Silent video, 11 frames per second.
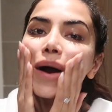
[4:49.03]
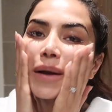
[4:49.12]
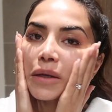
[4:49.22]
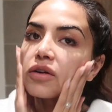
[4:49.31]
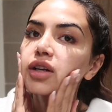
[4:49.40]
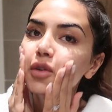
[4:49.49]
I
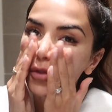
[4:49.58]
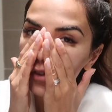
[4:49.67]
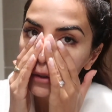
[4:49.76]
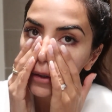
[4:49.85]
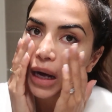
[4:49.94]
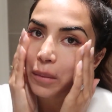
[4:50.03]
can already
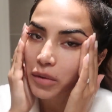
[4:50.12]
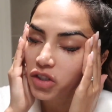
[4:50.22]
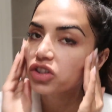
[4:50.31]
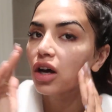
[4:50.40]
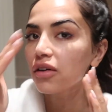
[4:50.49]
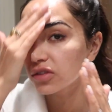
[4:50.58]
feel how much
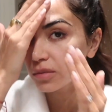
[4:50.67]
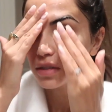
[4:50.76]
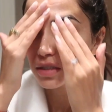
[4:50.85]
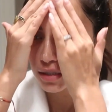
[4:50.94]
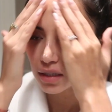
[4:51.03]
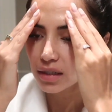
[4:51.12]
softer my
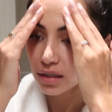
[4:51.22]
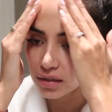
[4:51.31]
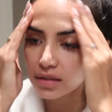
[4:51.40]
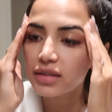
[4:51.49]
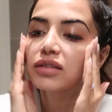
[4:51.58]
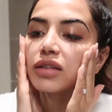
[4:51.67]
skin
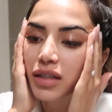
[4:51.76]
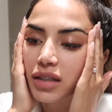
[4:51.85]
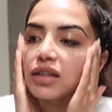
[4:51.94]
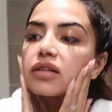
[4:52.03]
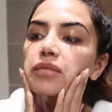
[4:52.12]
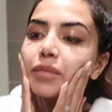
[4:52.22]
is
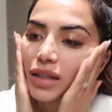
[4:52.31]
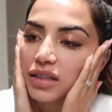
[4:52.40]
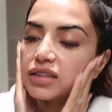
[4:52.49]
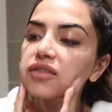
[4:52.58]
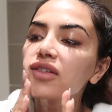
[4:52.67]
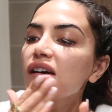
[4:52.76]
because
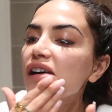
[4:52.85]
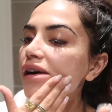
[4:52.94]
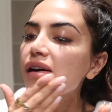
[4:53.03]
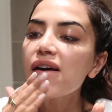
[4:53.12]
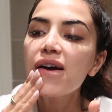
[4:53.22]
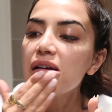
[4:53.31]
of the
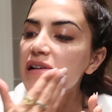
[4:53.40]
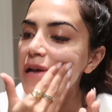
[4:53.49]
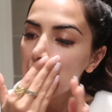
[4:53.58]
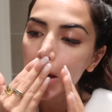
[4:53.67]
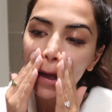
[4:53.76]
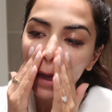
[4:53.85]

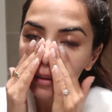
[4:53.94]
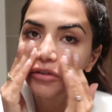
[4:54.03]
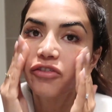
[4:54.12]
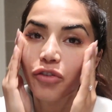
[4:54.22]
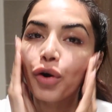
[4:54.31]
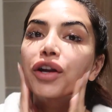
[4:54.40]

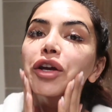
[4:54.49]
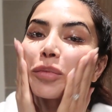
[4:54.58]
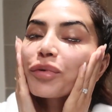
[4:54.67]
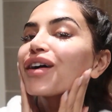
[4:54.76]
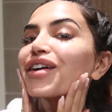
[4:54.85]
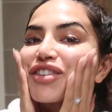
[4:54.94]
FOREO
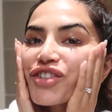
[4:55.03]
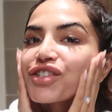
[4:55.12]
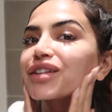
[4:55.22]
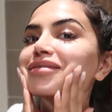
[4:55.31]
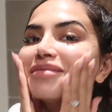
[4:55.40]
brush.